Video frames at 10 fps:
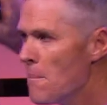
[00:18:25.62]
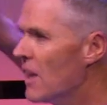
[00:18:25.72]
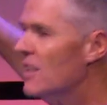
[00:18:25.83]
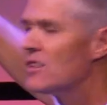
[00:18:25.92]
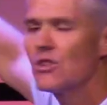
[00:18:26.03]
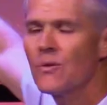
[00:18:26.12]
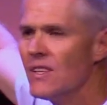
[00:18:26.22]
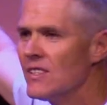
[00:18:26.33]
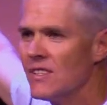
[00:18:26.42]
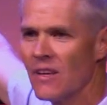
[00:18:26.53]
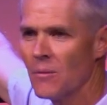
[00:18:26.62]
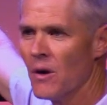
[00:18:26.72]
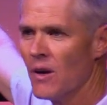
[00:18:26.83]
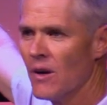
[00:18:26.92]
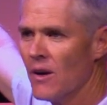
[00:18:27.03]
millions of years in them.
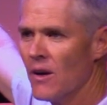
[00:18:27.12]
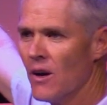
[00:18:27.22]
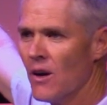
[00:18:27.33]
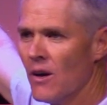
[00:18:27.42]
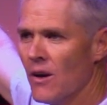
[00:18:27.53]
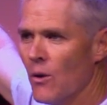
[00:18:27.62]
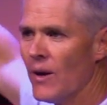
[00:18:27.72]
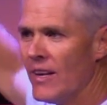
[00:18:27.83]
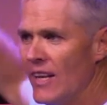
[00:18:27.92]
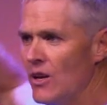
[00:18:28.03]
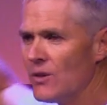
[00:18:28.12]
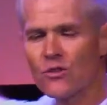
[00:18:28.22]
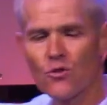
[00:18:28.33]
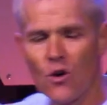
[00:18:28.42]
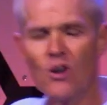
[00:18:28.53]
When he looked
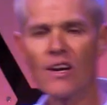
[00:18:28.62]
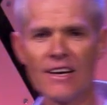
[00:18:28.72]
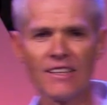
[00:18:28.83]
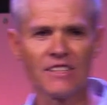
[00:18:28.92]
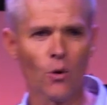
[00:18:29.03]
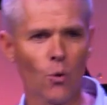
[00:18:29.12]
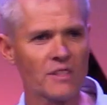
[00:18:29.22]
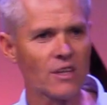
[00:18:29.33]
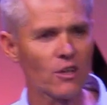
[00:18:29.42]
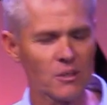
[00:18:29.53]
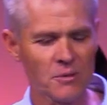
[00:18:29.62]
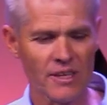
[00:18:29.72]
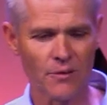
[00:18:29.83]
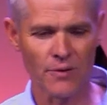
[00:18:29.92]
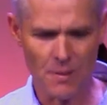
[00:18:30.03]
at rock layers, he always told
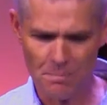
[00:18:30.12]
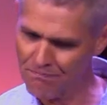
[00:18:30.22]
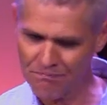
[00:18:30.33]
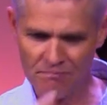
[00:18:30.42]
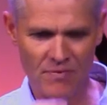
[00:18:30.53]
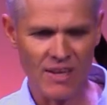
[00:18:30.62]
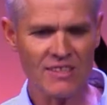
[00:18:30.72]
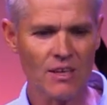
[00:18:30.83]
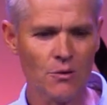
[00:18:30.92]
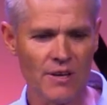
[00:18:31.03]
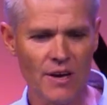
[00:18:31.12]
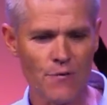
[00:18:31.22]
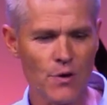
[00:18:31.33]
himself, yep, that's only a